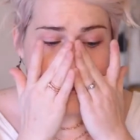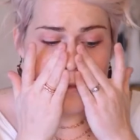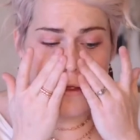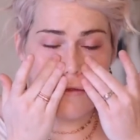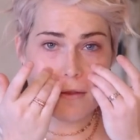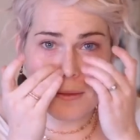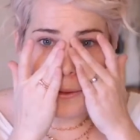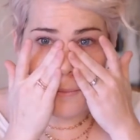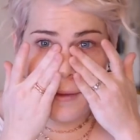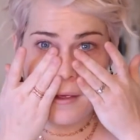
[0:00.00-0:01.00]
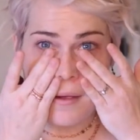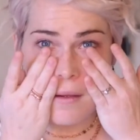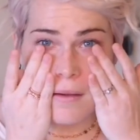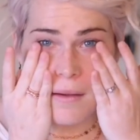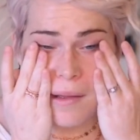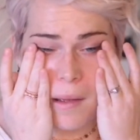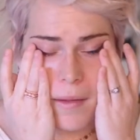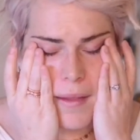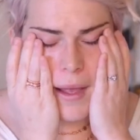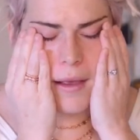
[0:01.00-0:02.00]
this little bit
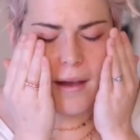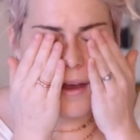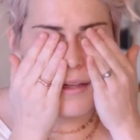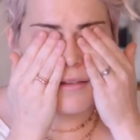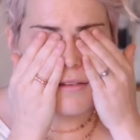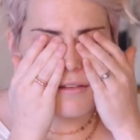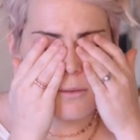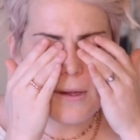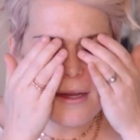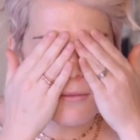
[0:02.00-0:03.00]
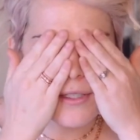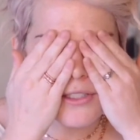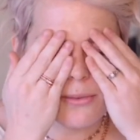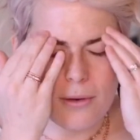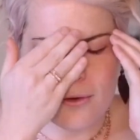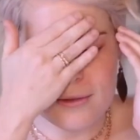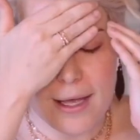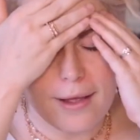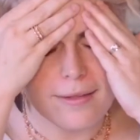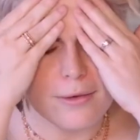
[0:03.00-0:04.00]
like a sweet ritual,
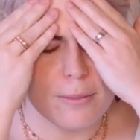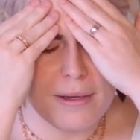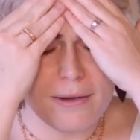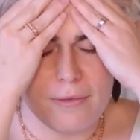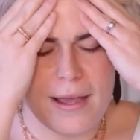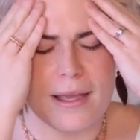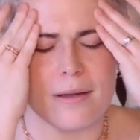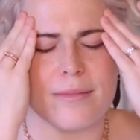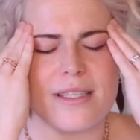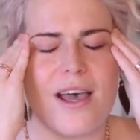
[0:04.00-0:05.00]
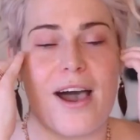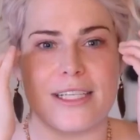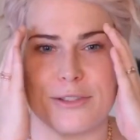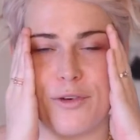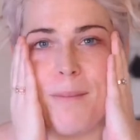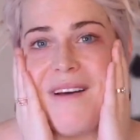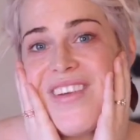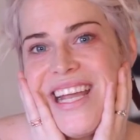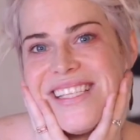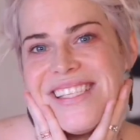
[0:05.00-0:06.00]
like a little bit of like a massage for my
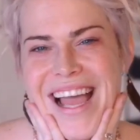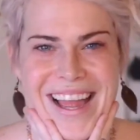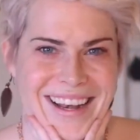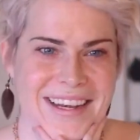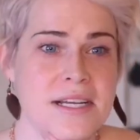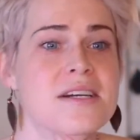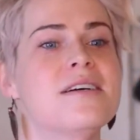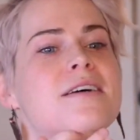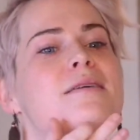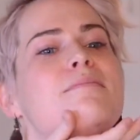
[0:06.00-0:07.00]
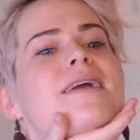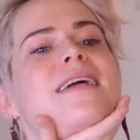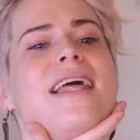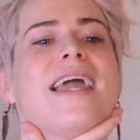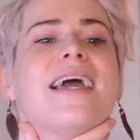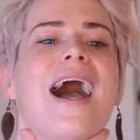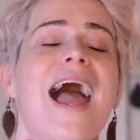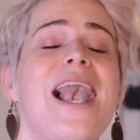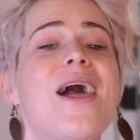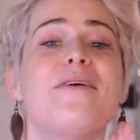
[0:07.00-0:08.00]
face, and being like,
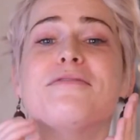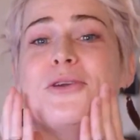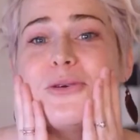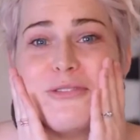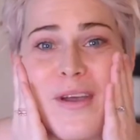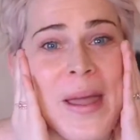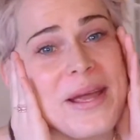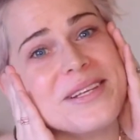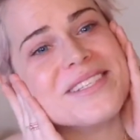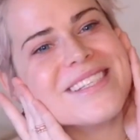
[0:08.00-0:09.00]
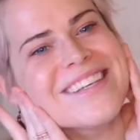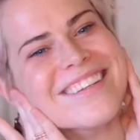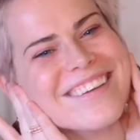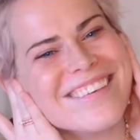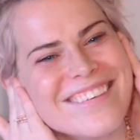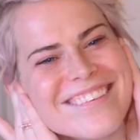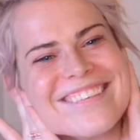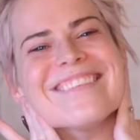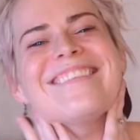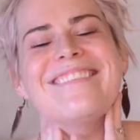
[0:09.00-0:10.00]
I love you, face.
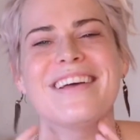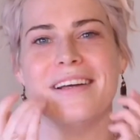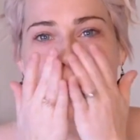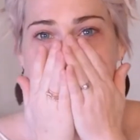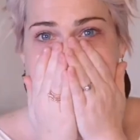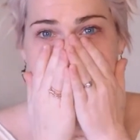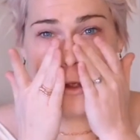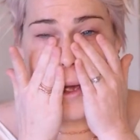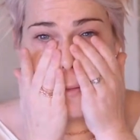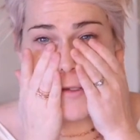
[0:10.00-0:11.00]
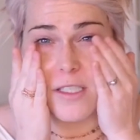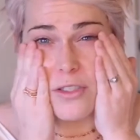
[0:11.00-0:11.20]
So I'm just